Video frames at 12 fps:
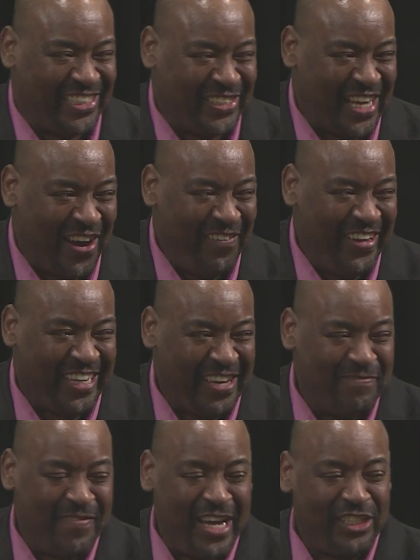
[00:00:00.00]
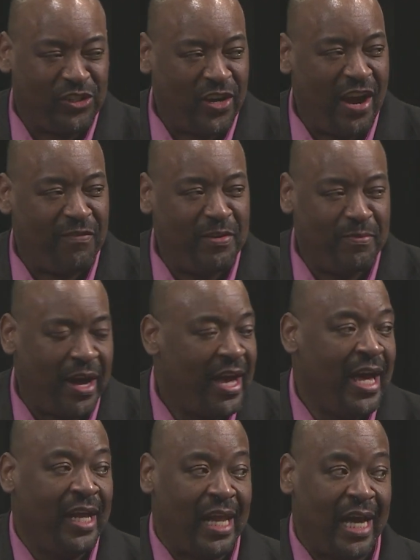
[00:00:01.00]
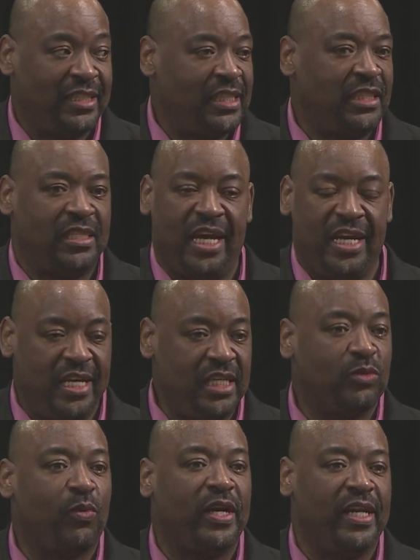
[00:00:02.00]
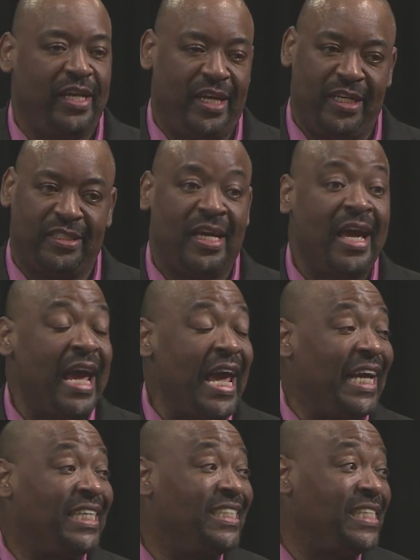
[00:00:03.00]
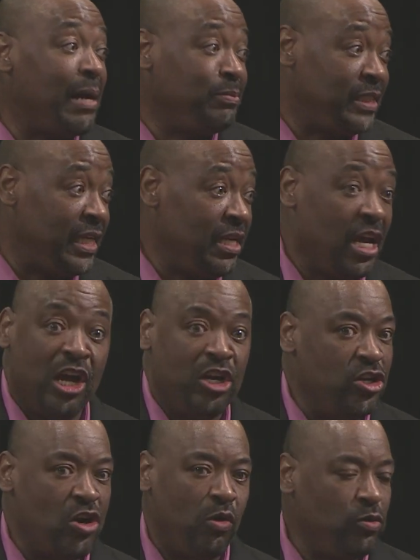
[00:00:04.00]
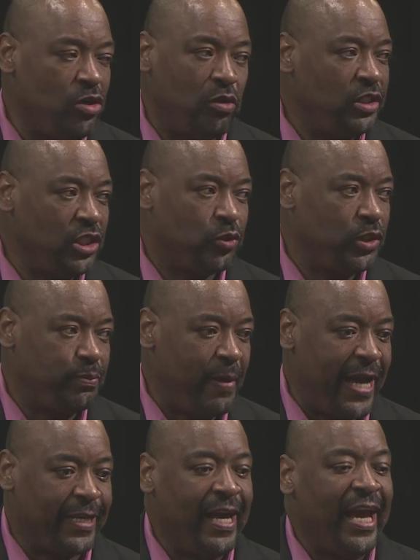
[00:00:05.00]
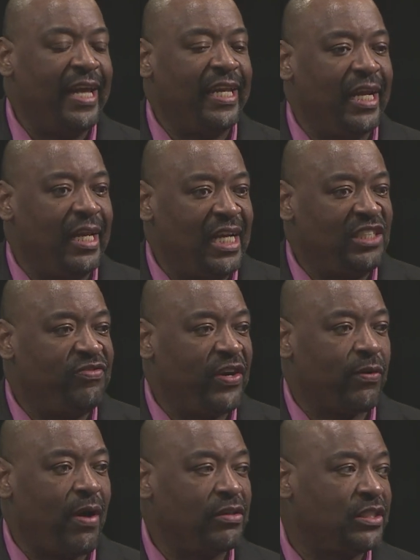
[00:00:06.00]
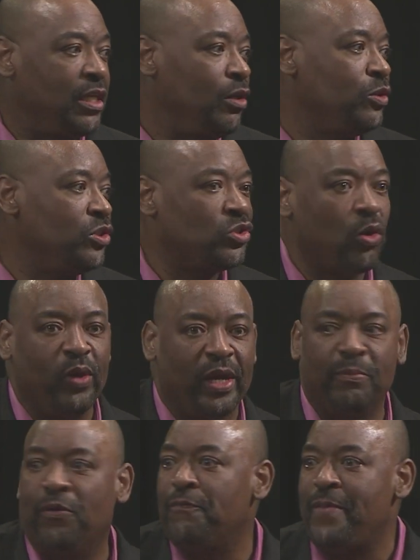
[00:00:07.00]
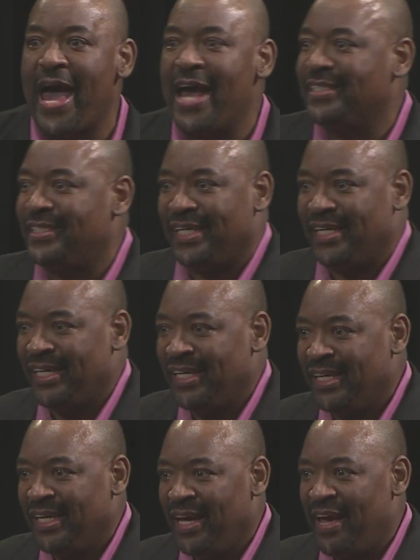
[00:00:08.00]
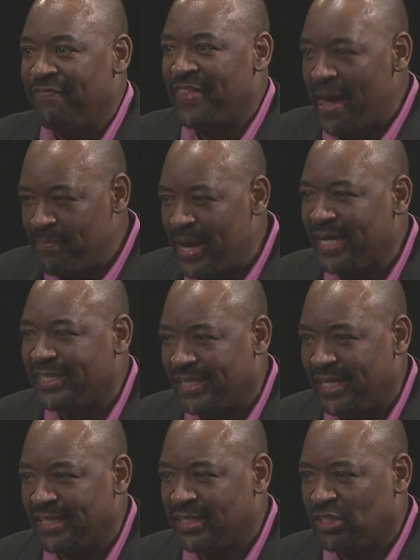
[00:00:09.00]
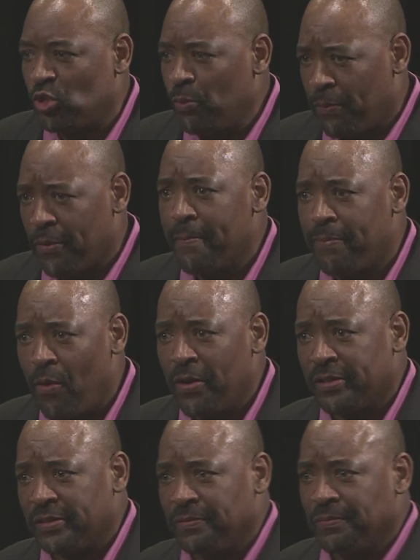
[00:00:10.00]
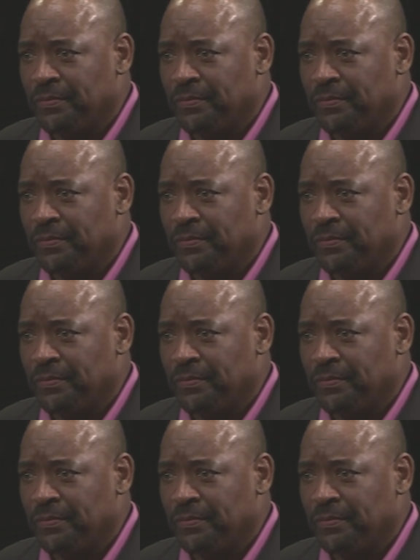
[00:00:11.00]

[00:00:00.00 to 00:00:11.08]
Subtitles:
so that we can make sure everybody, like, just, it is what it is, accept it, no disrespect, and then let's figure out solutions so we can move past it, if that makes sense. Super important.